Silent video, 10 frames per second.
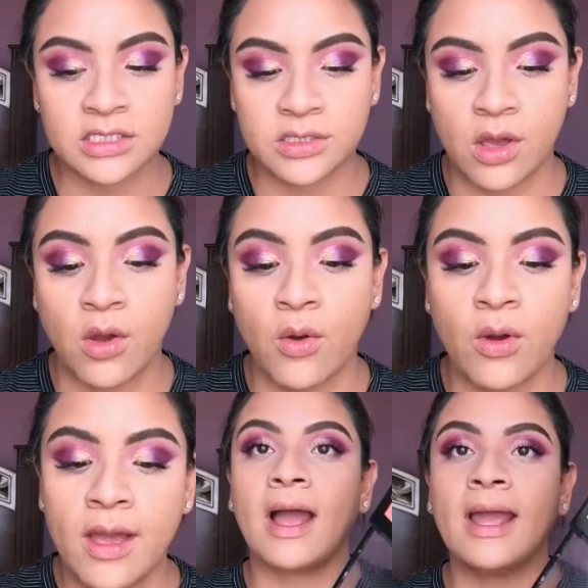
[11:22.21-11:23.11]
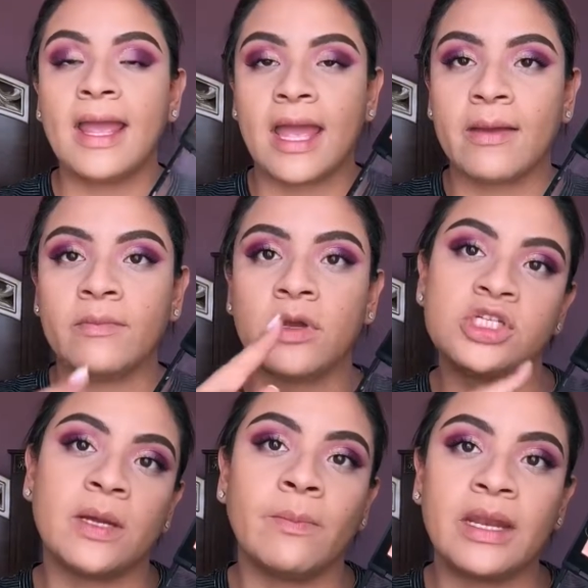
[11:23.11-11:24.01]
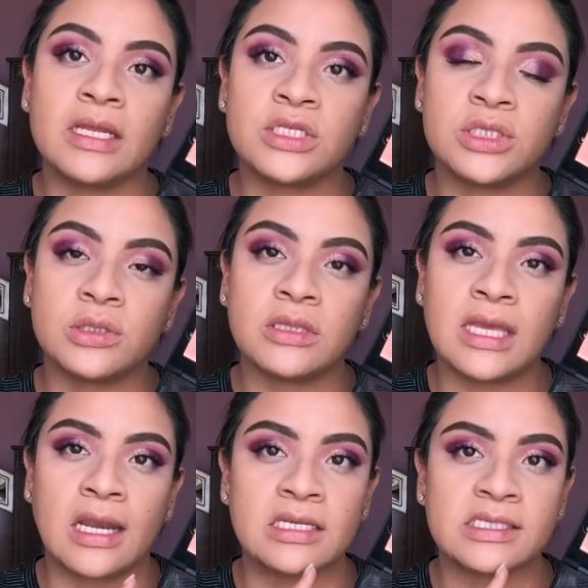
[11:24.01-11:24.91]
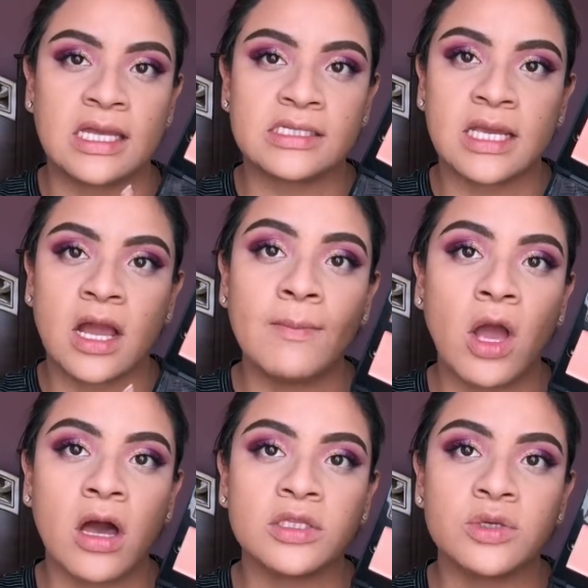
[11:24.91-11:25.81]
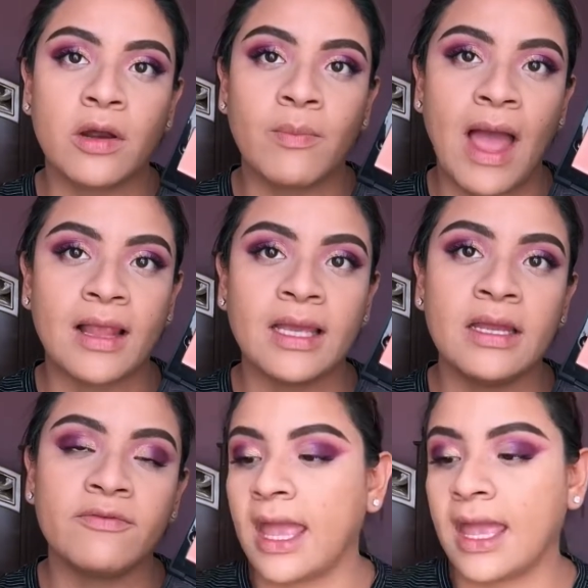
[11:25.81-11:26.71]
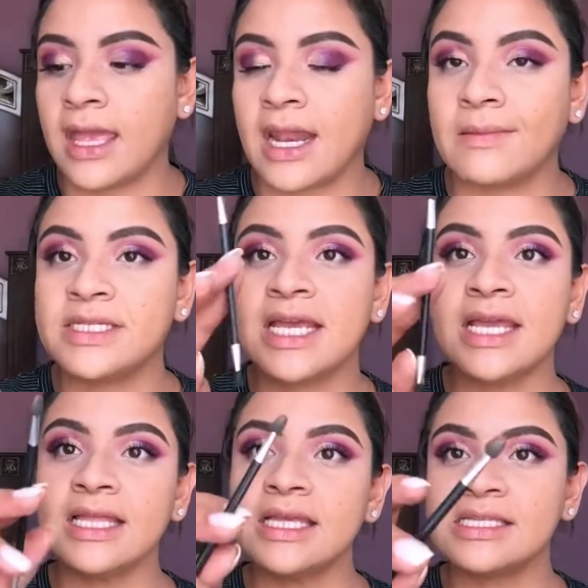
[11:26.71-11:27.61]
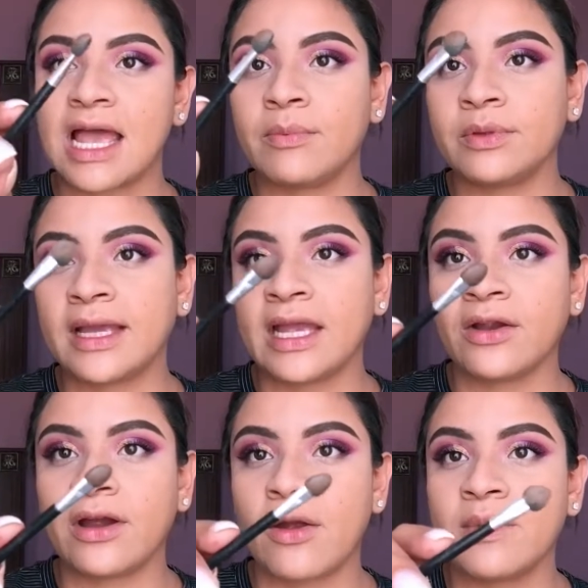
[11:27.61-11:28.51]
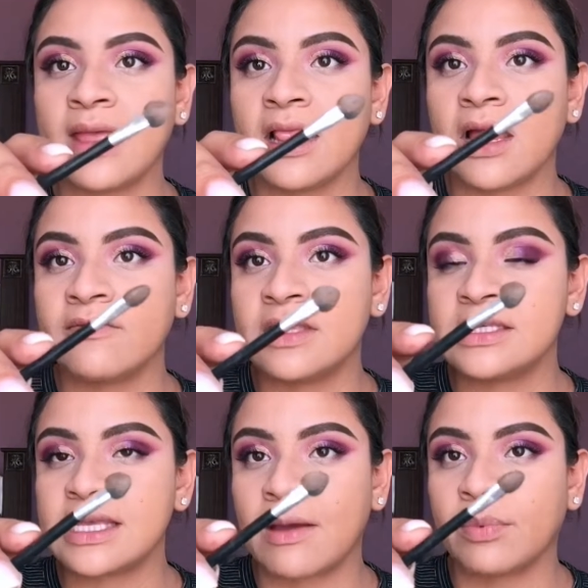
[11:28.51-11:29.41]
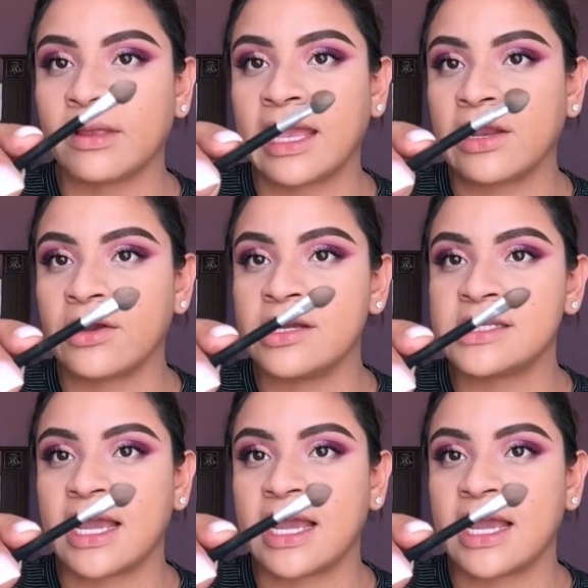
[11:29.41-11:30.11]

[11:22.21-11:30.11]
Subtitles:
So I am jumping into the Anastasia Cream Contour Palette and I'm taking this applicator. I really love these applicators.